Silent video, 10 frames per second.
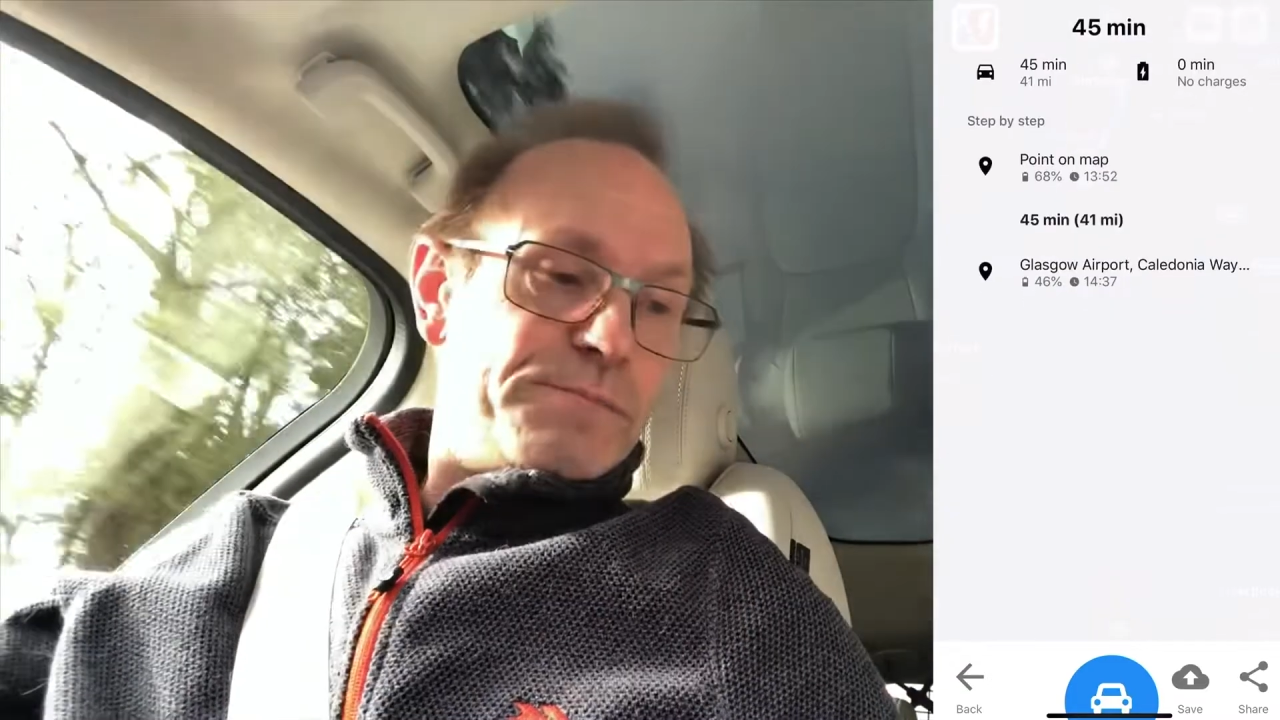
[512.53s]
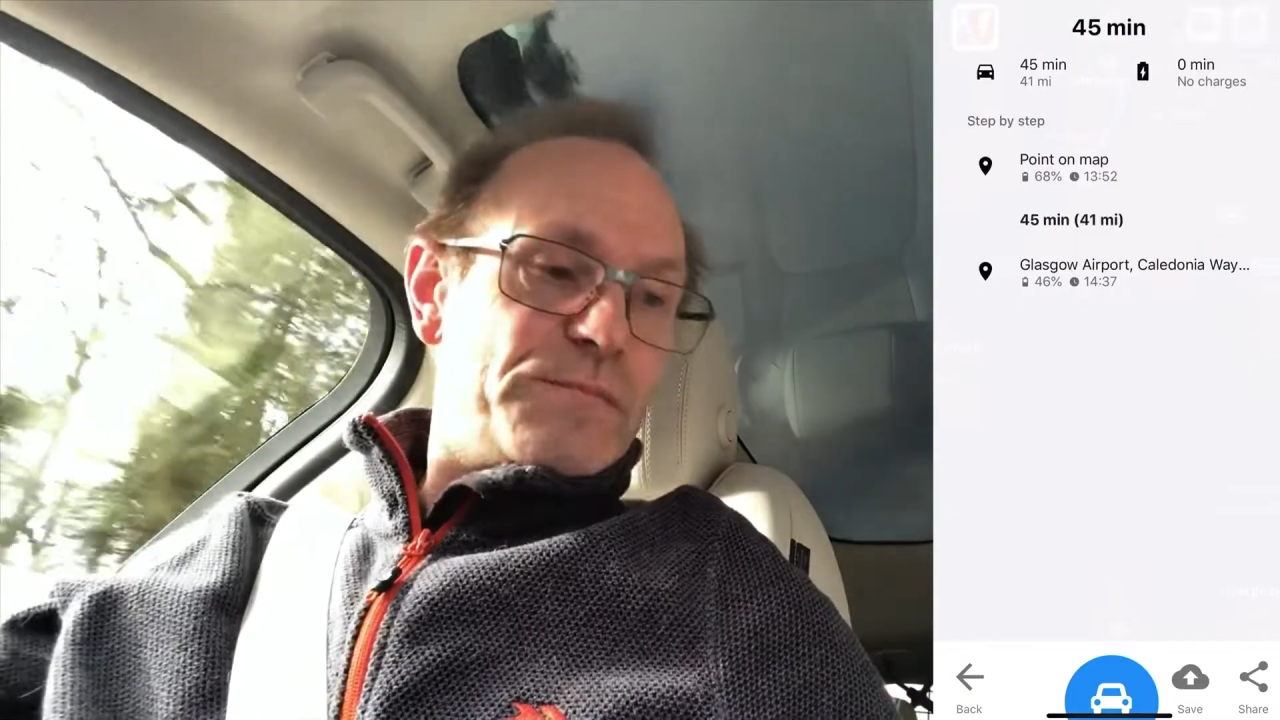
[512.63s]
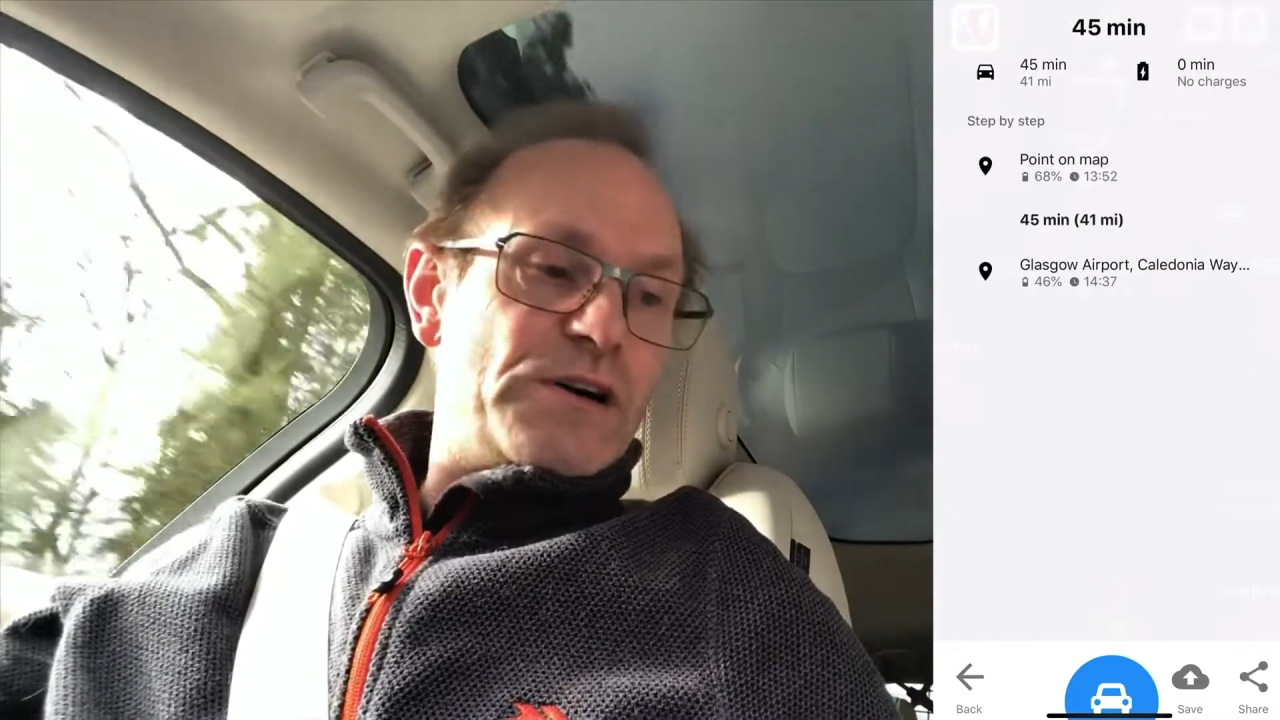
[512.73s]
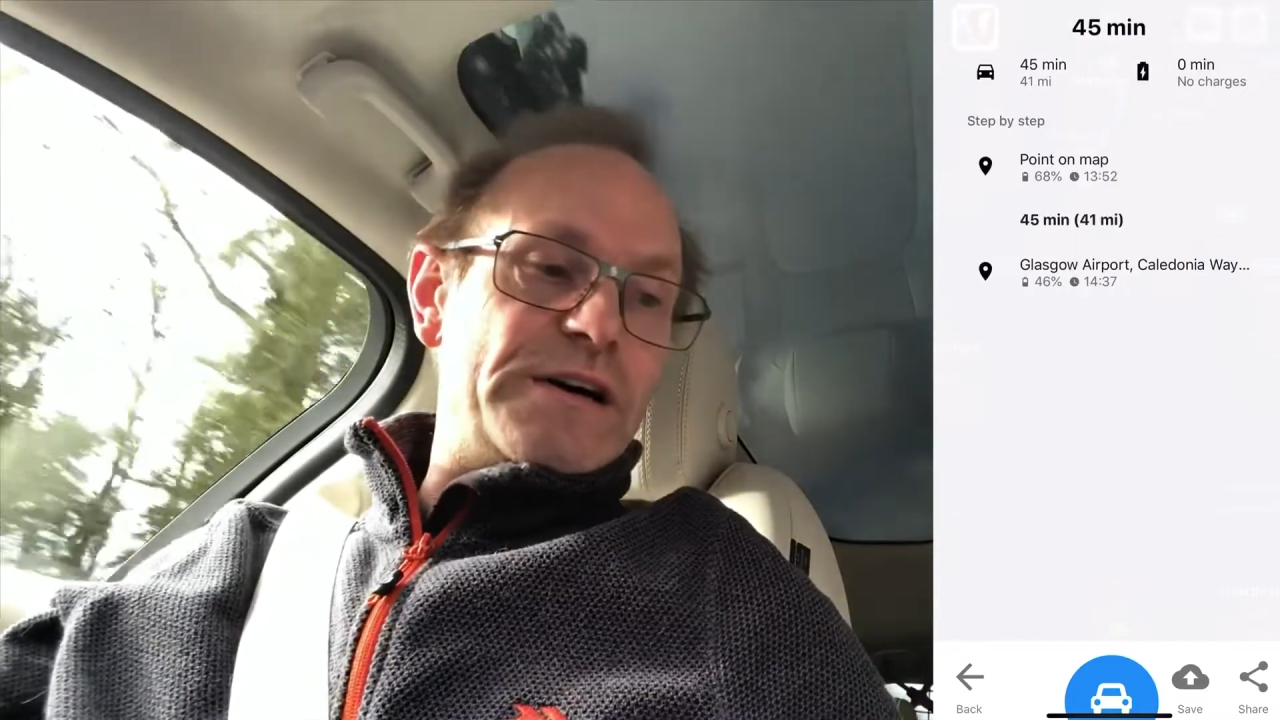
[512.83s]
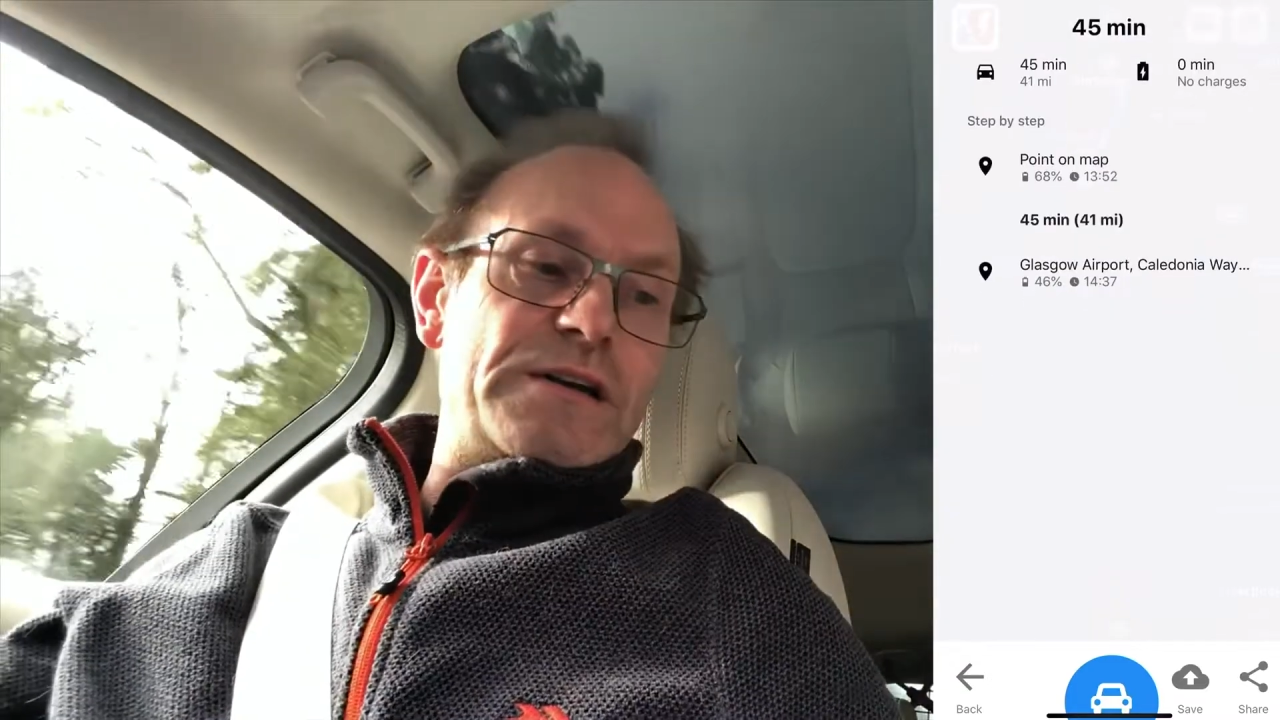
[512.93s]

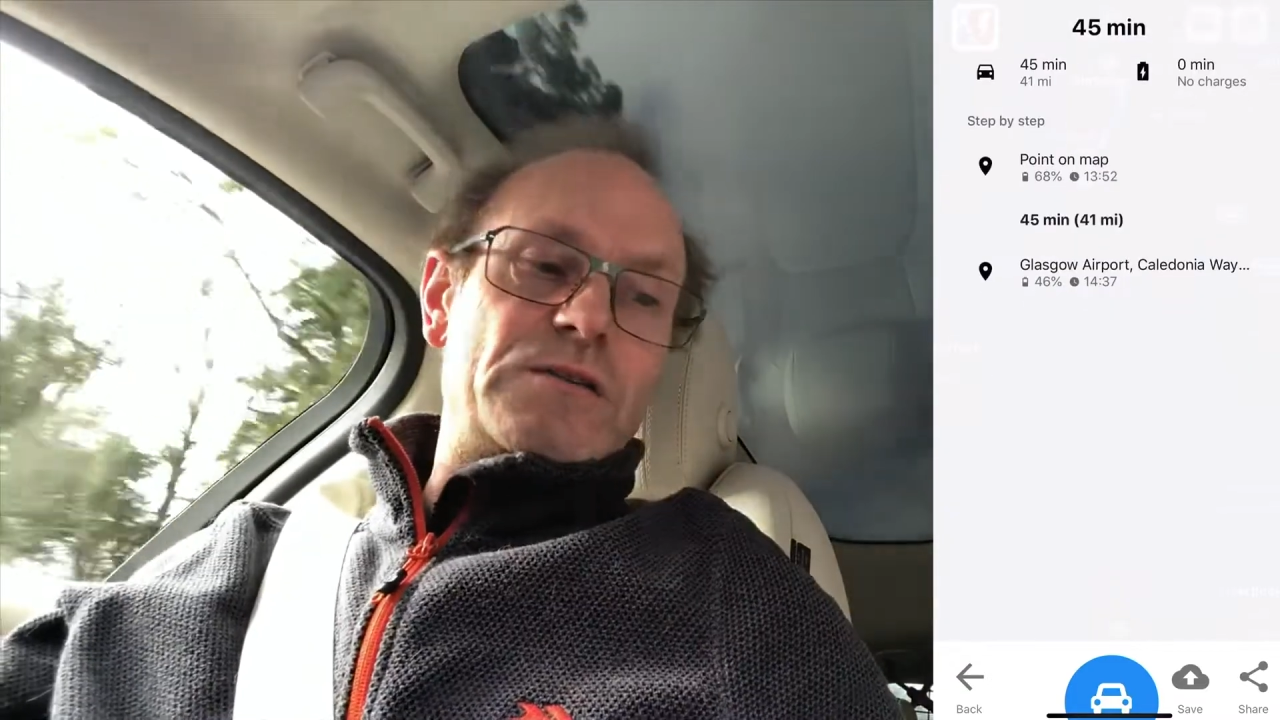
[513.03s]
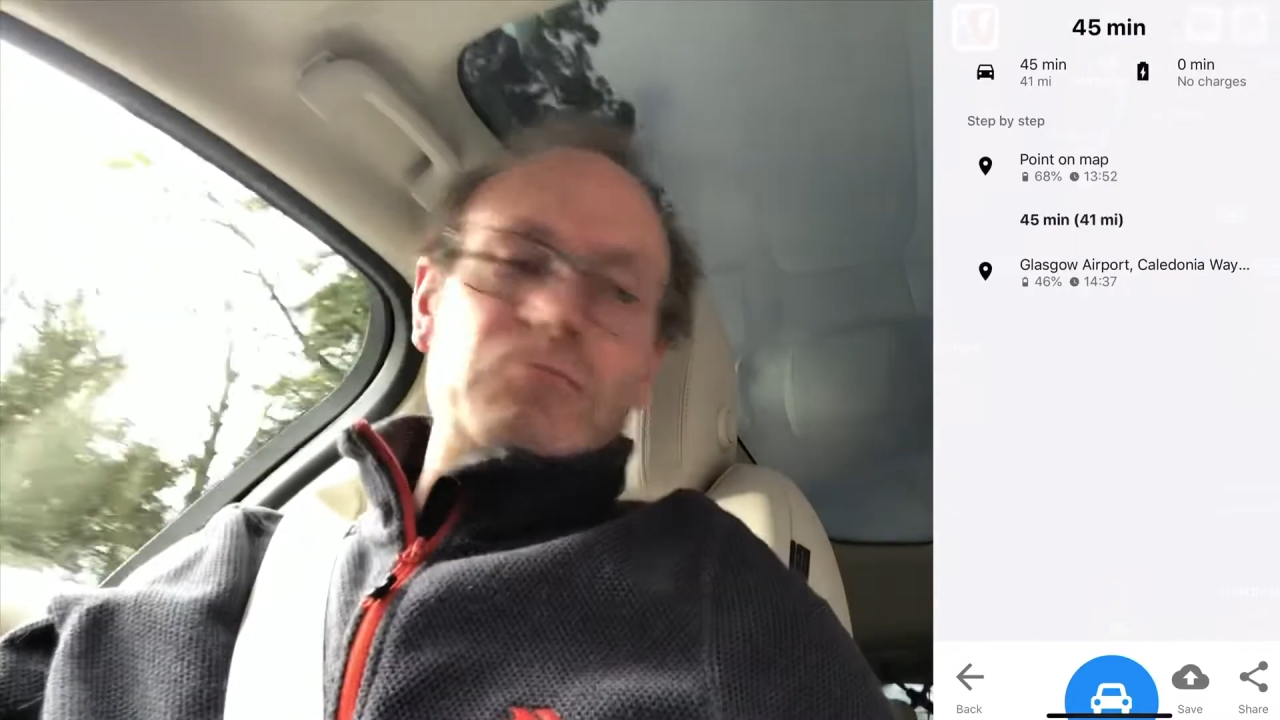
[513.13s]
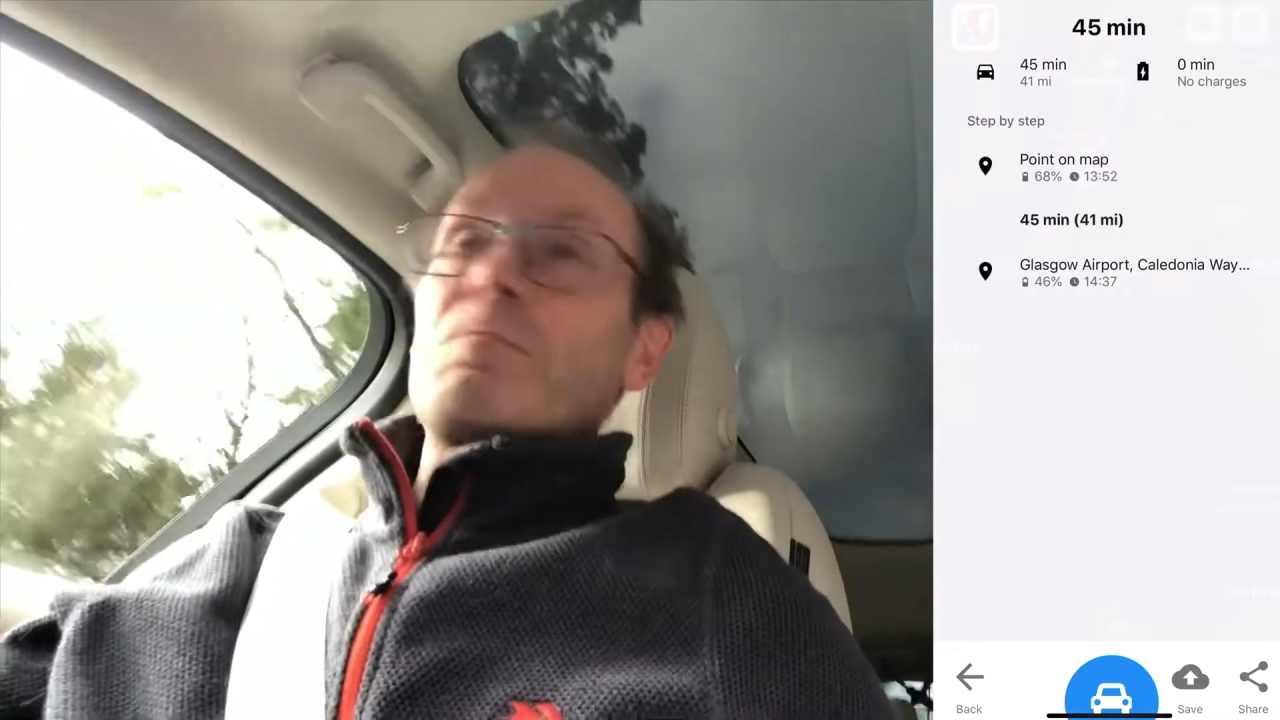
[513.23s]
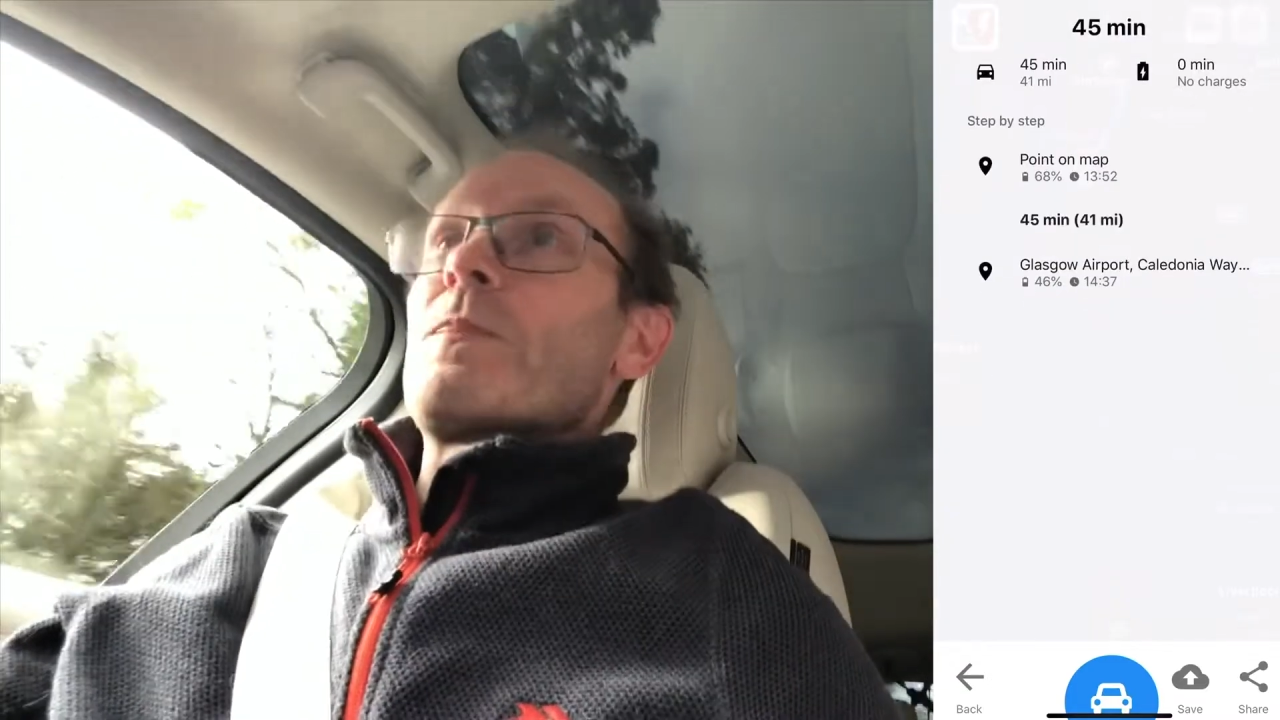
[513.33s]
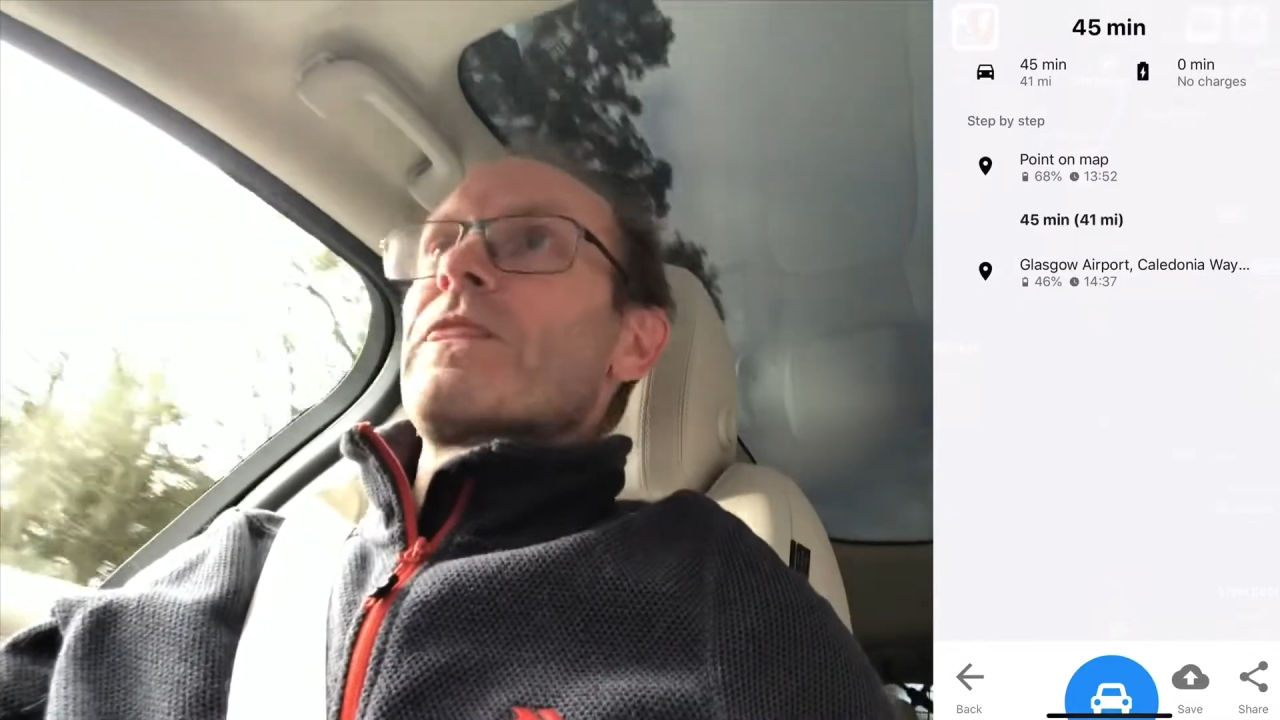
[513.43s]
Right,
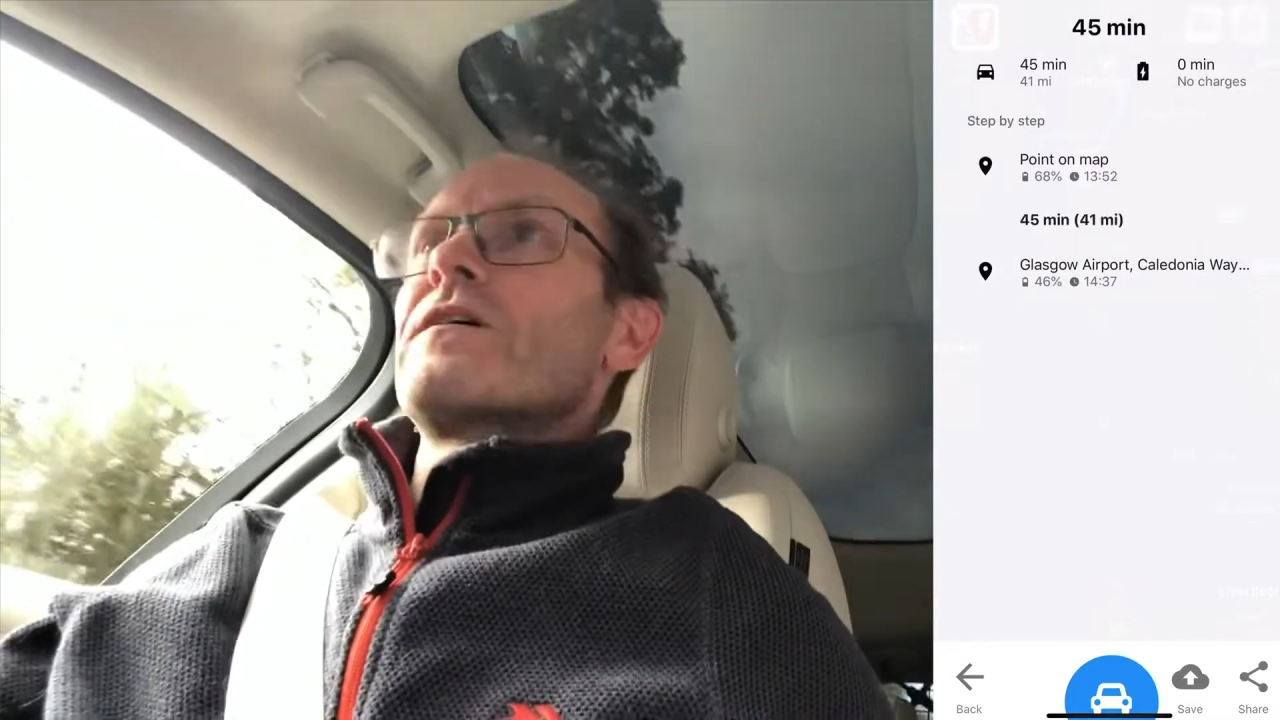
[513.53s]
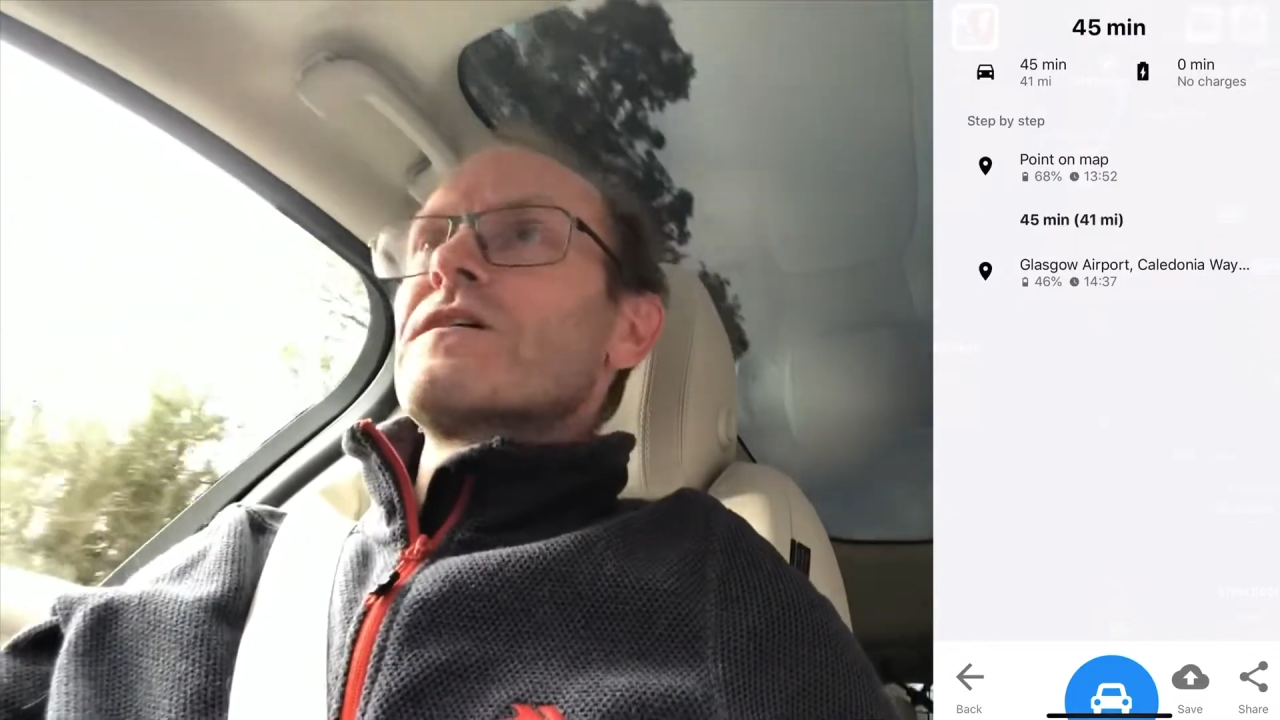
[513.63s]
it